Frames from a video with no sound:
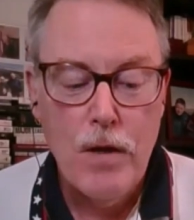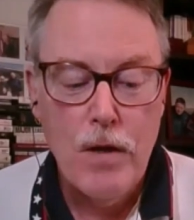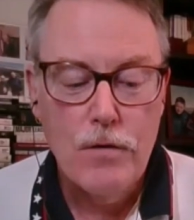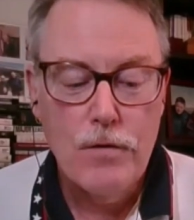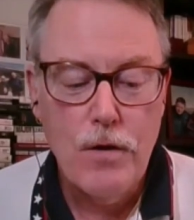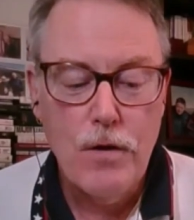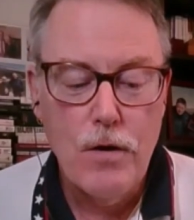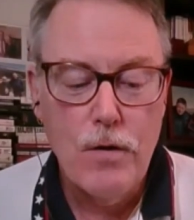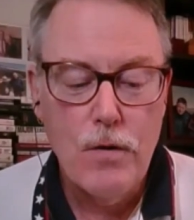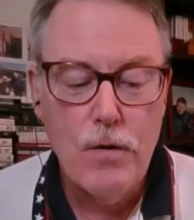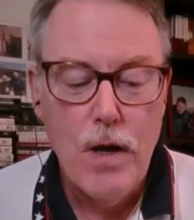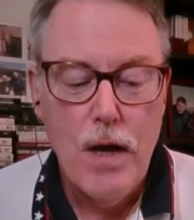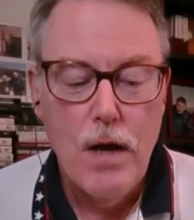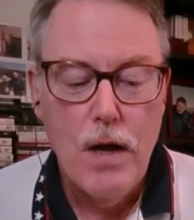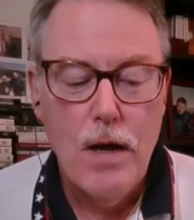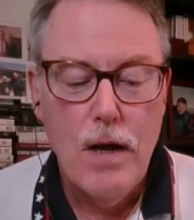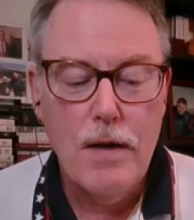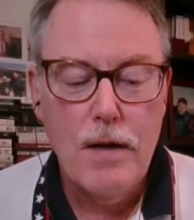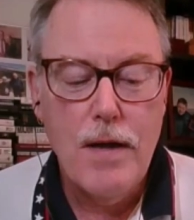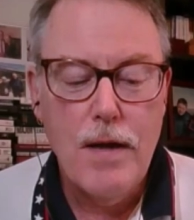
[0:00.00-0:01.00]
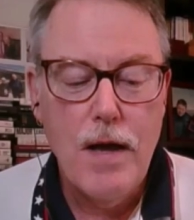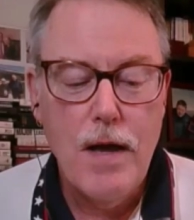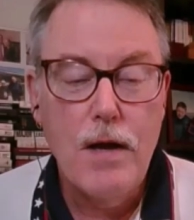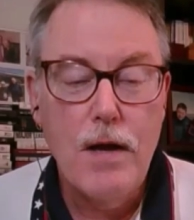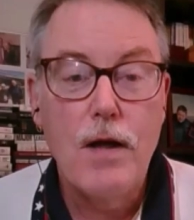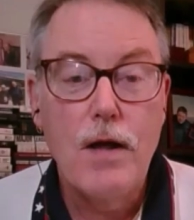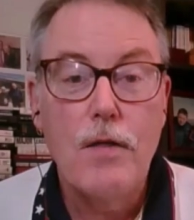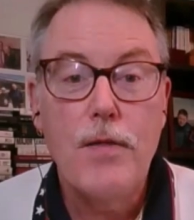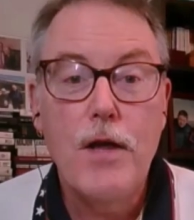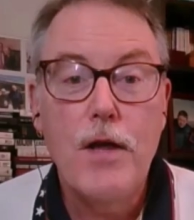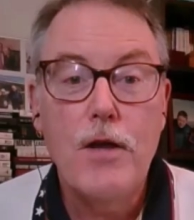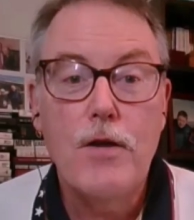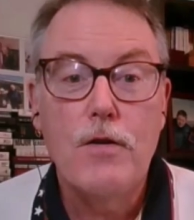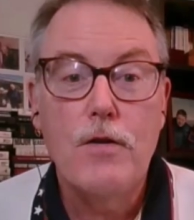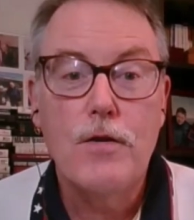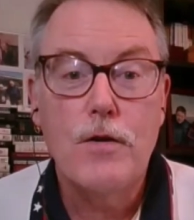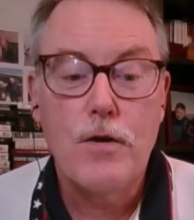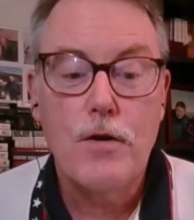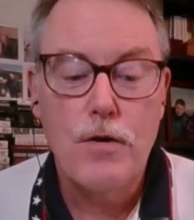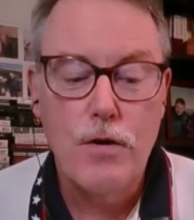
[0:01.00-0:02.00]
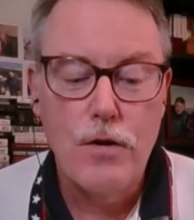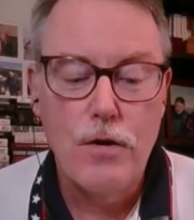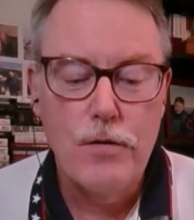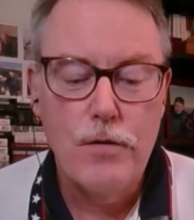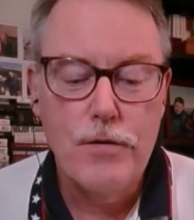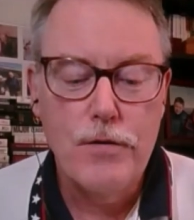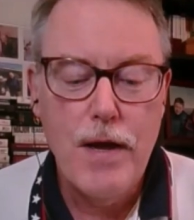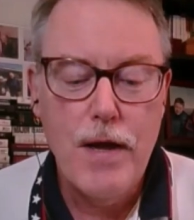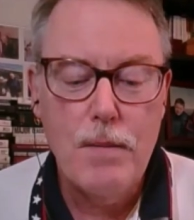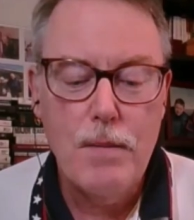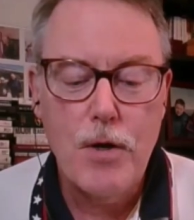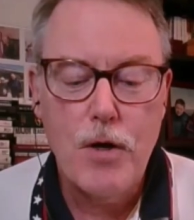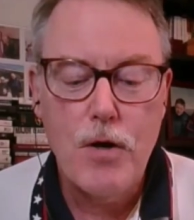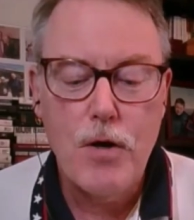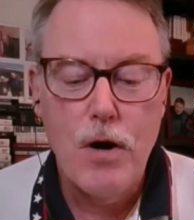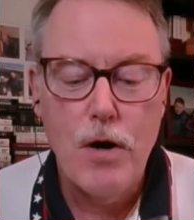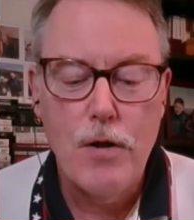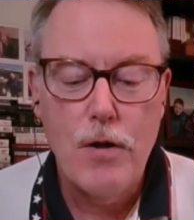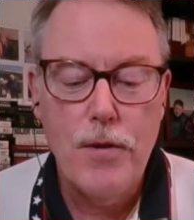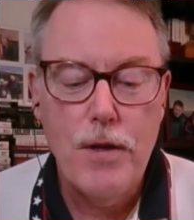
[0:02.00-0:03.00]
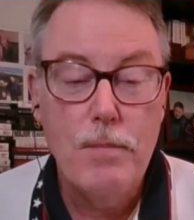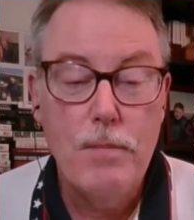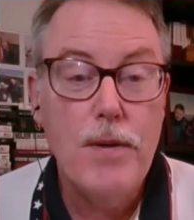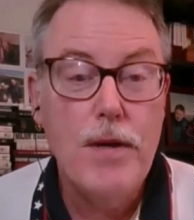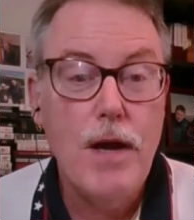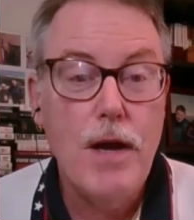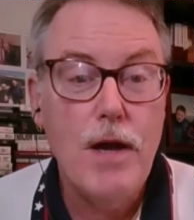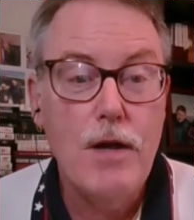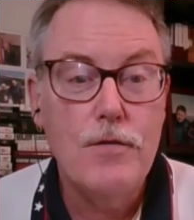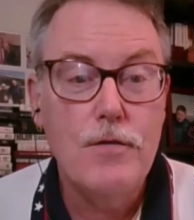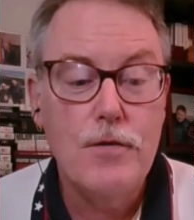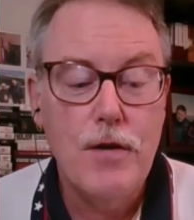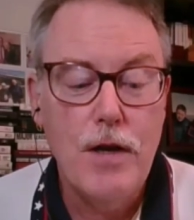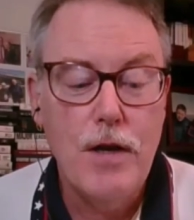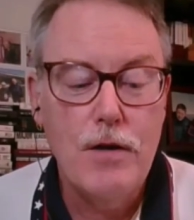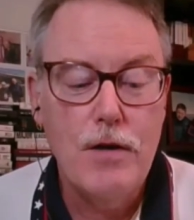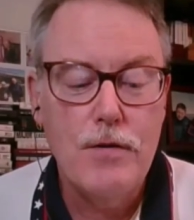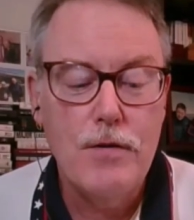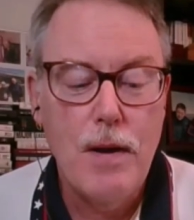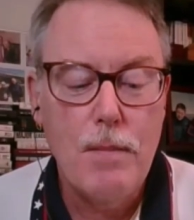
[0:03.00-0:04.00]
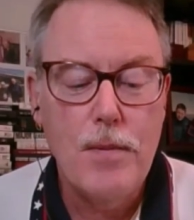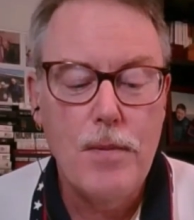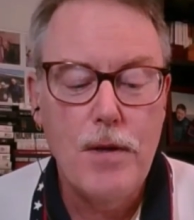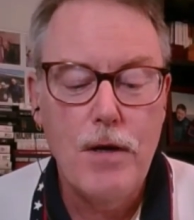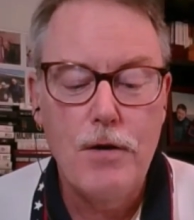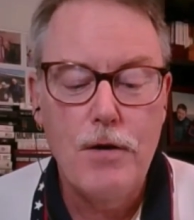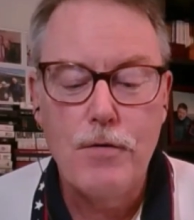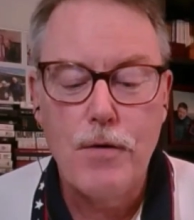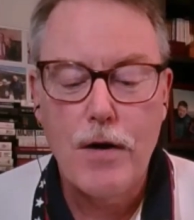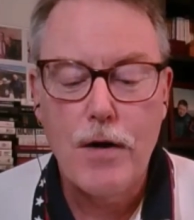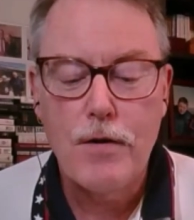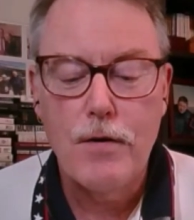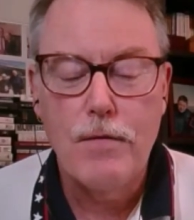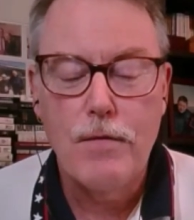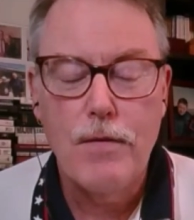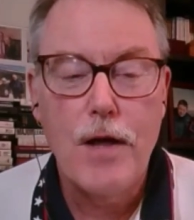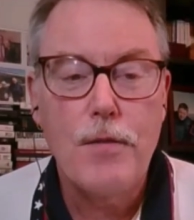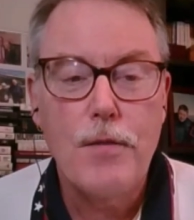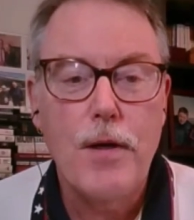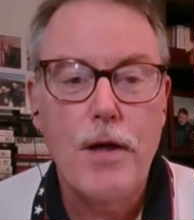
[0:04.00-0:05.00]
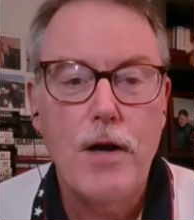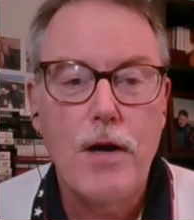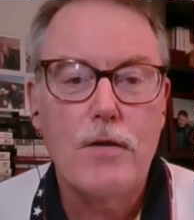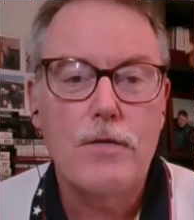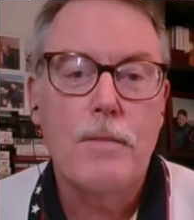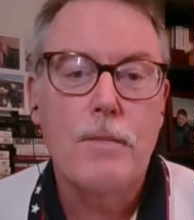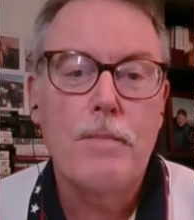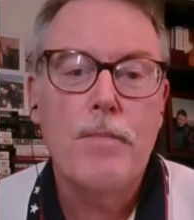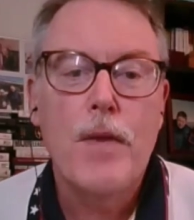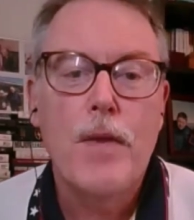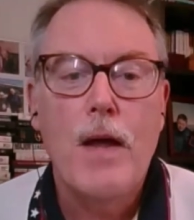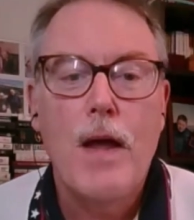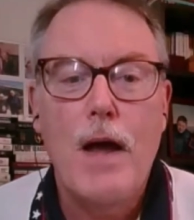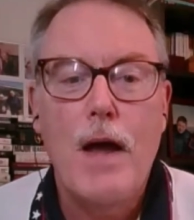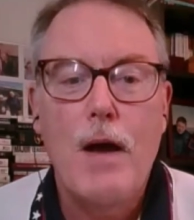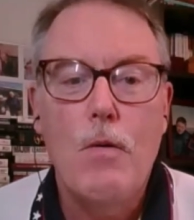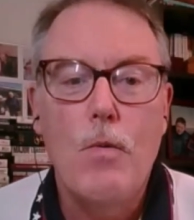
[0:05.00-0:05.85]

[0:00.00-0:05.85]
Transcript: So again, uh, thank you to Colonel Dan McCarthy, PhD, Deputy Director of Athletics at